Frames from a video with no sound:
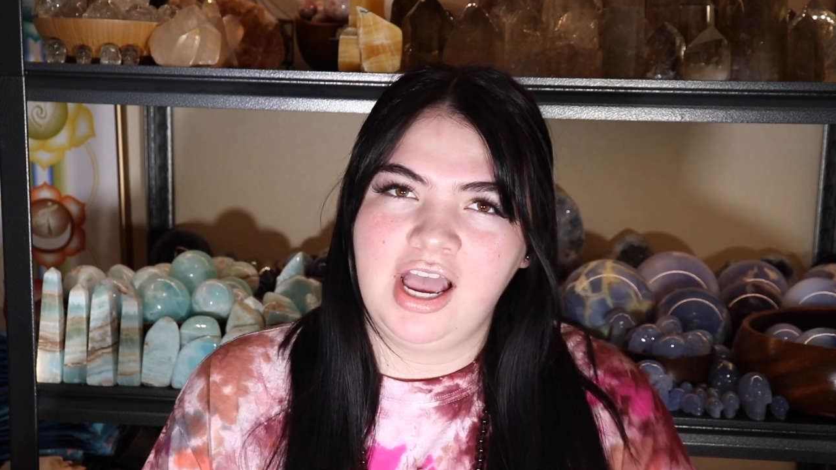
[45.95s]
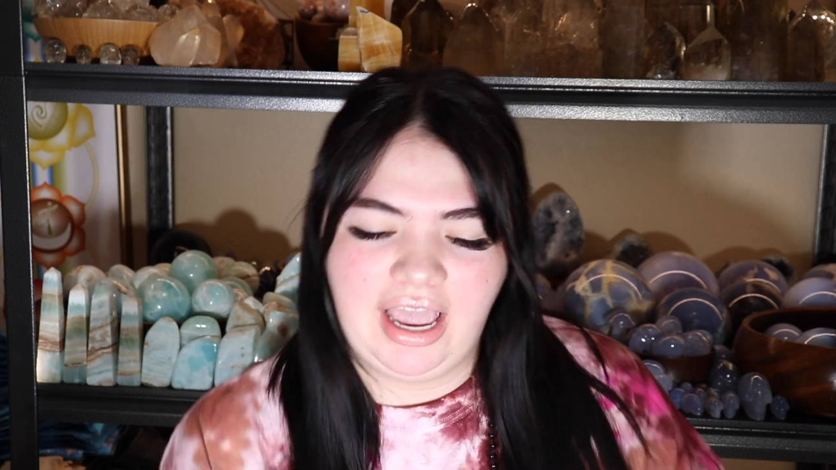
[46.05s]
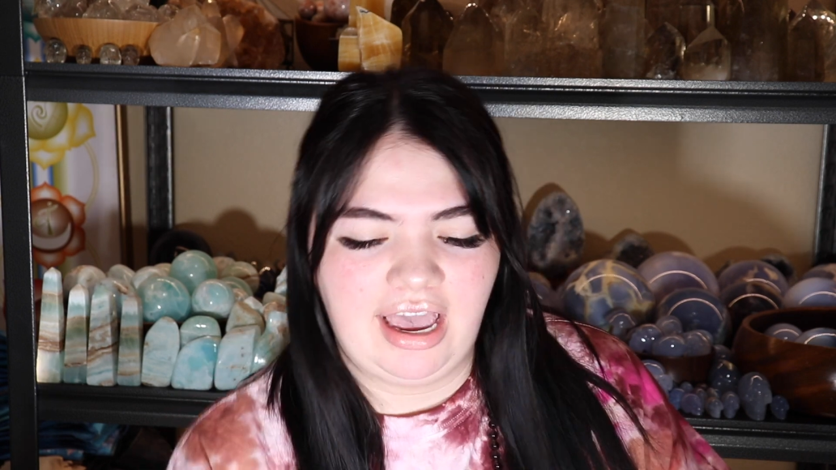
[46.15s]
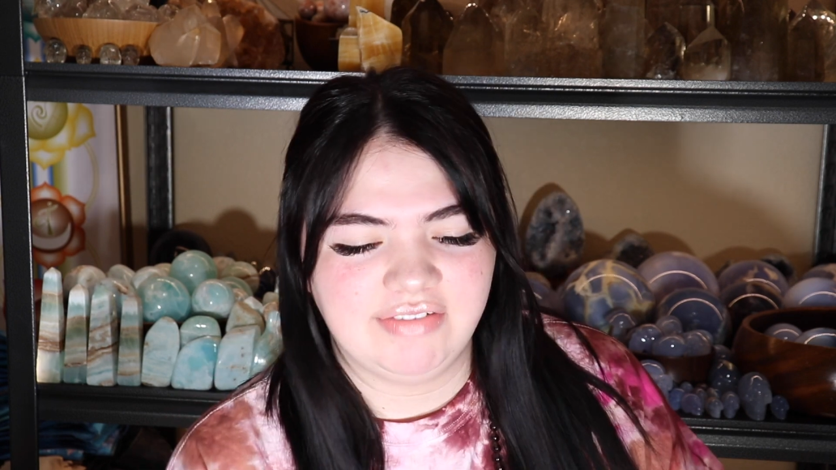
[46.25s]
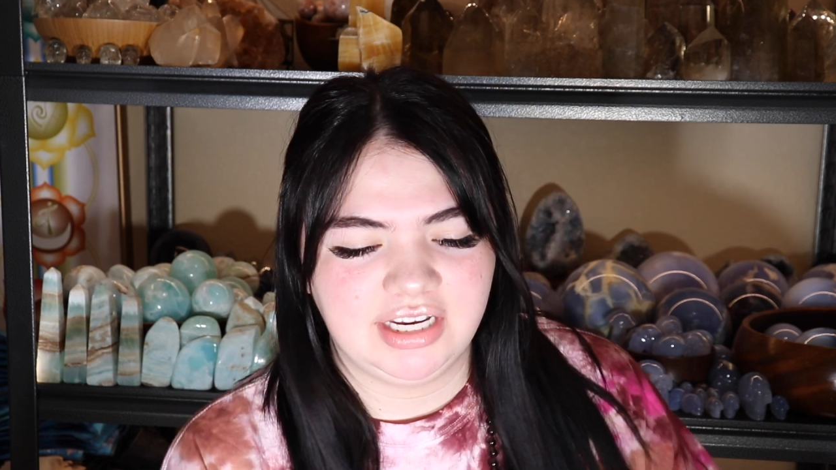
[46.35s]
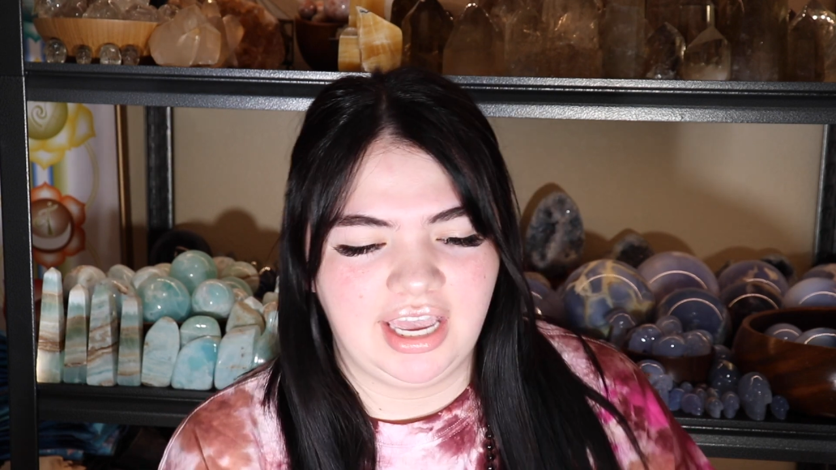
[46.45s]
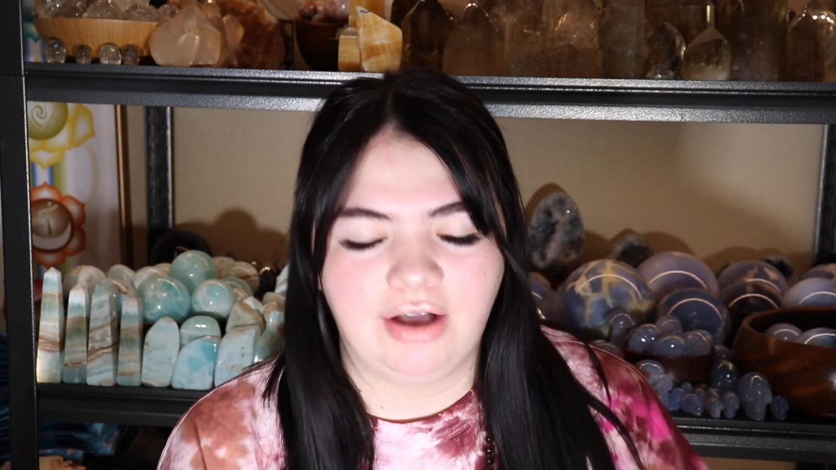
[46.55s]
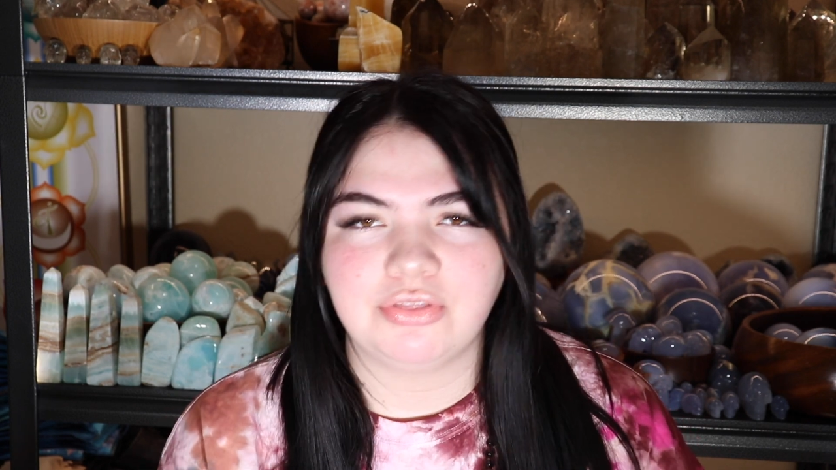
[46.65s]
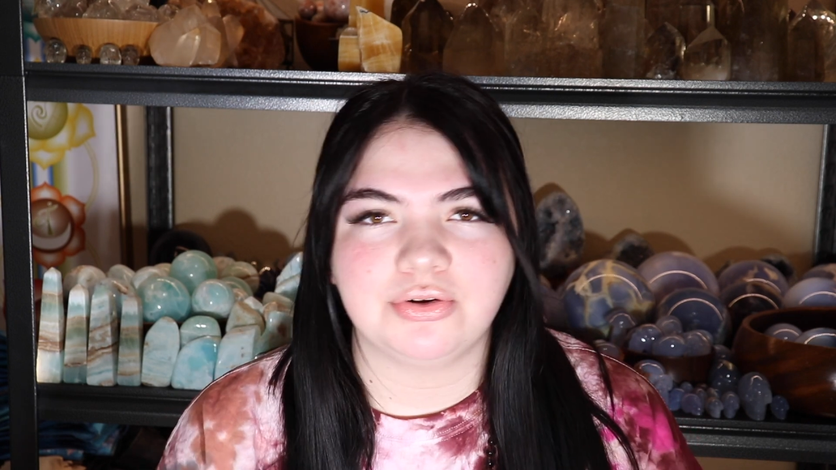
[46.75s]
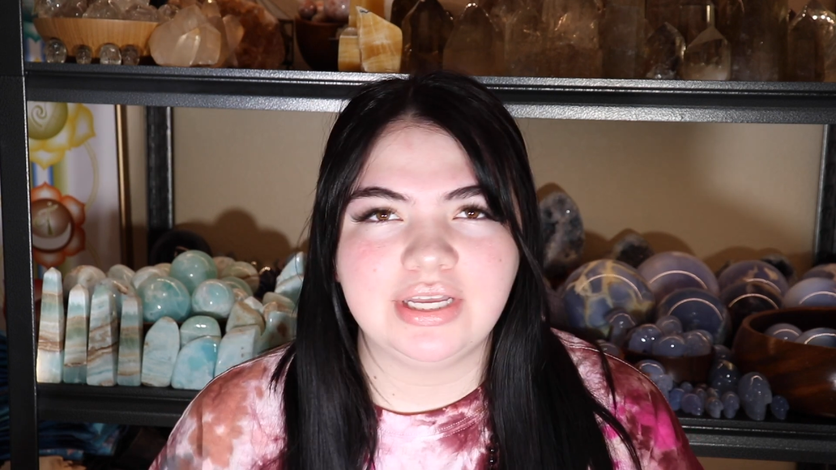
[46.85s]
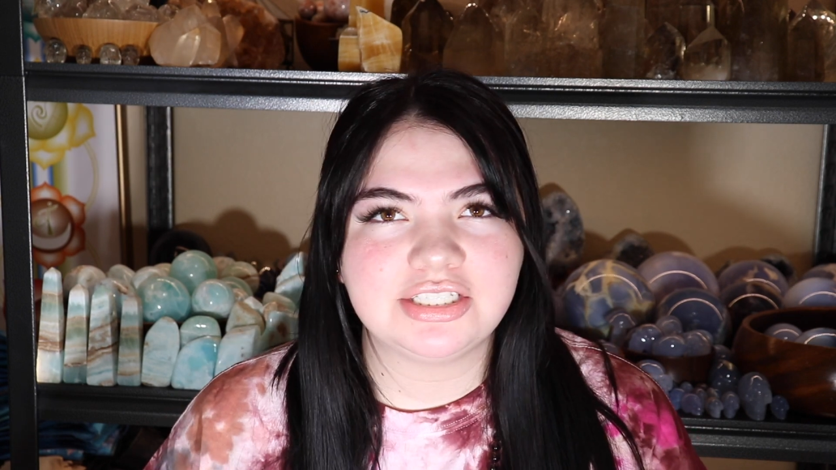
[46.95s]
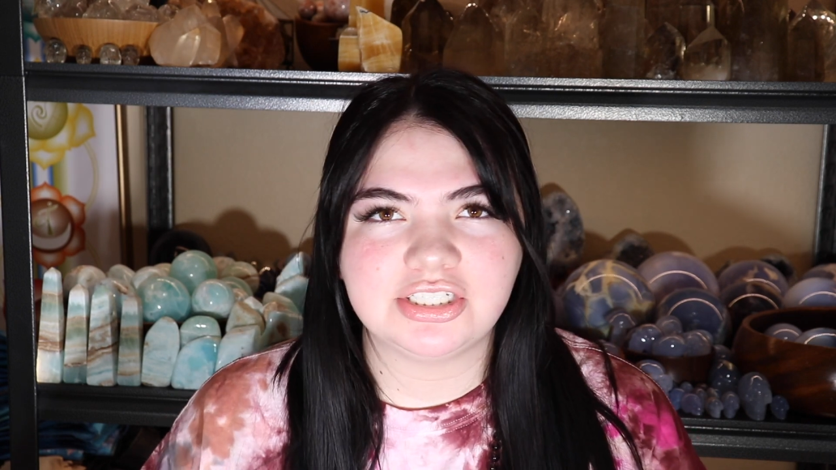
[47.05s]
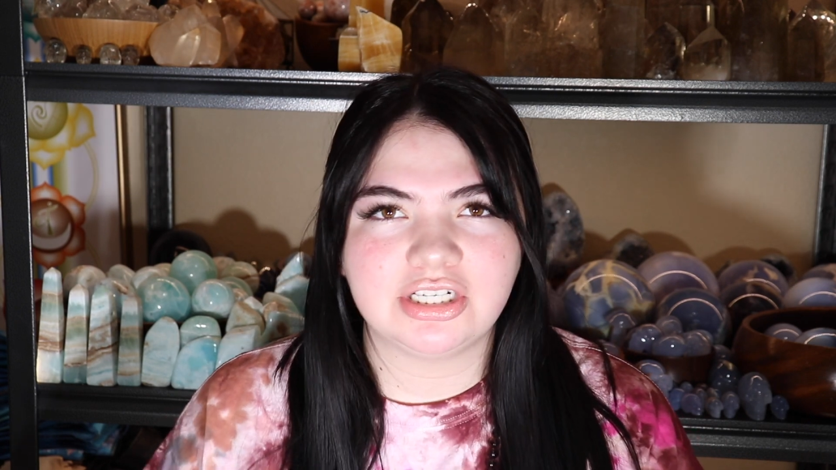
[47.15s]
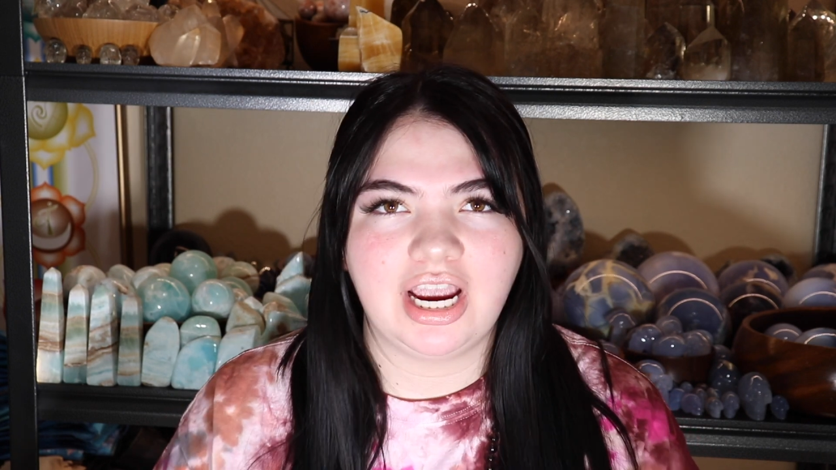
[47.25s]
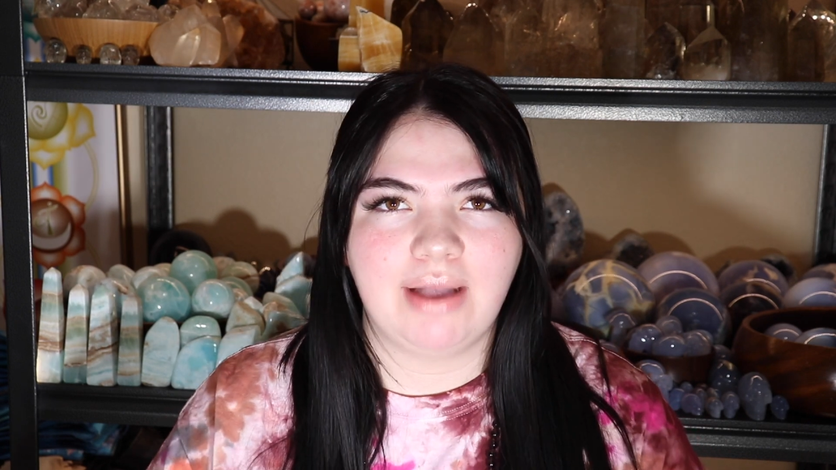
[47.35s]
I have an account through
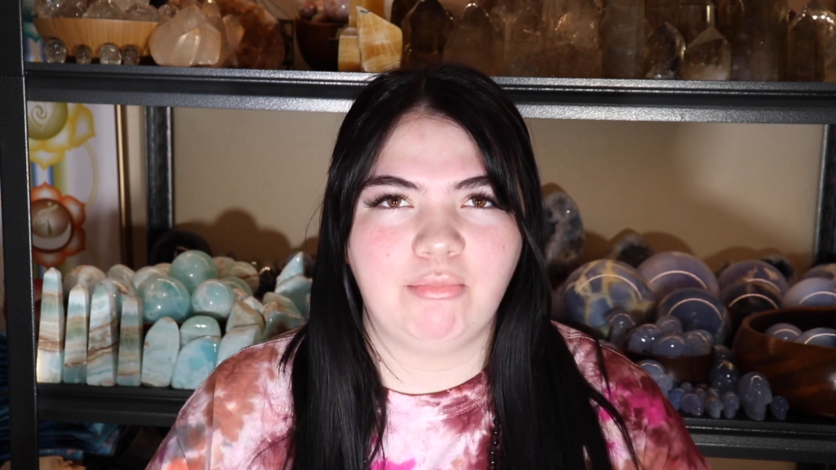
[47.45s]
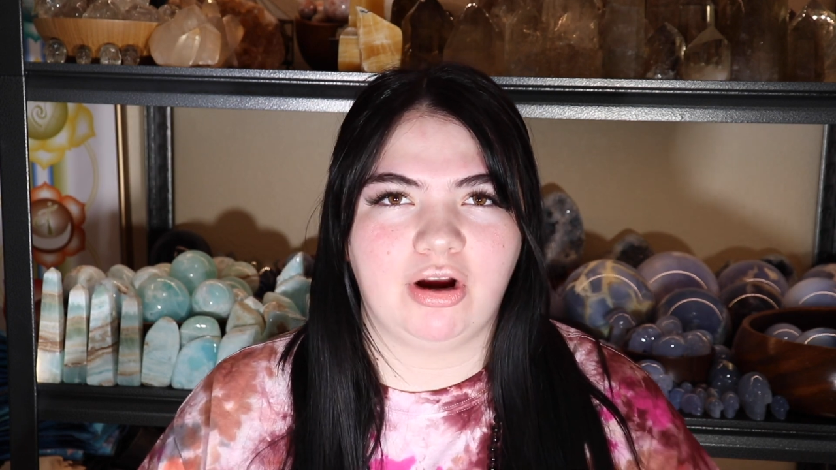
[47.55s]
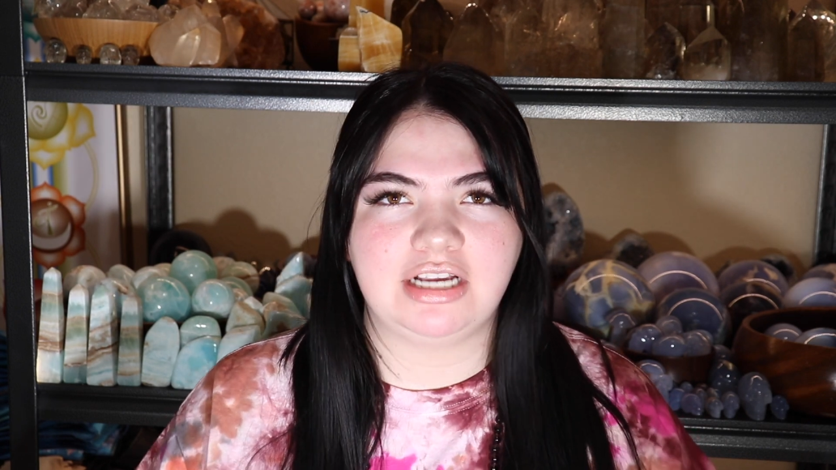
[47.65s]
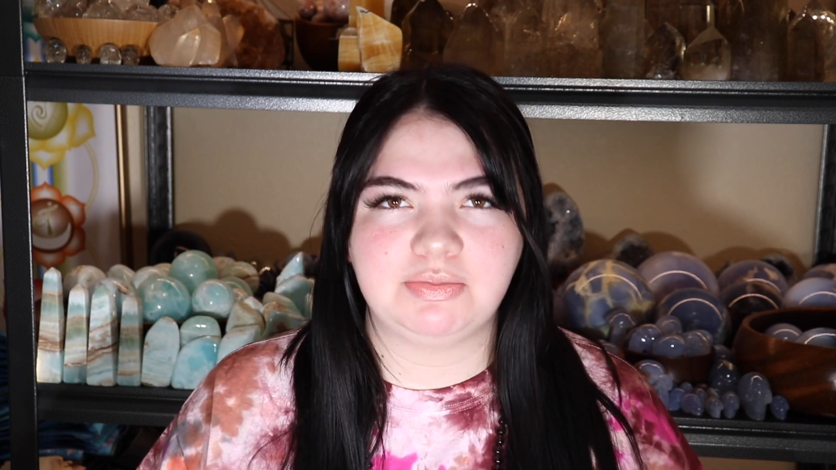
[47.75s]
Instagram where I